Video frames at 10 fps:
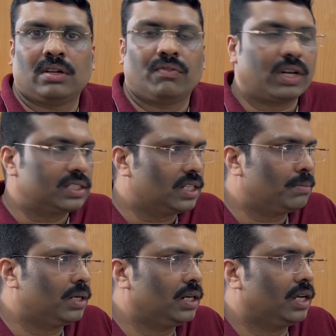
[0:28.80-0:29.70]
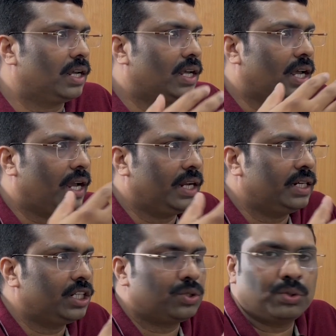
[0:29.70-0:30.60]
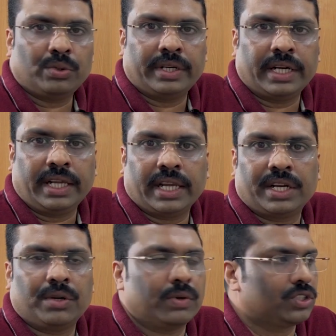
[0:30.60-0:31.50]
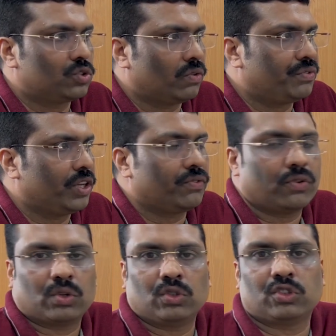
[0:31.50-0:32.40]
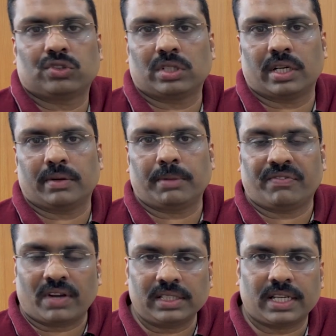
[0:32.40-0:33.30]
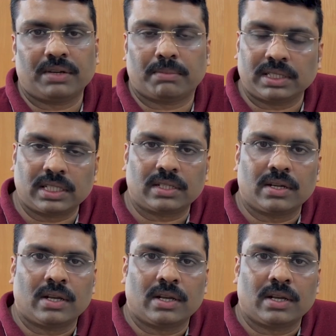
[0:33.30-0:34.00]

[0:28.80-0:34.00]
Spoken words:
For example, I need to dedicate one software for those my father and mother.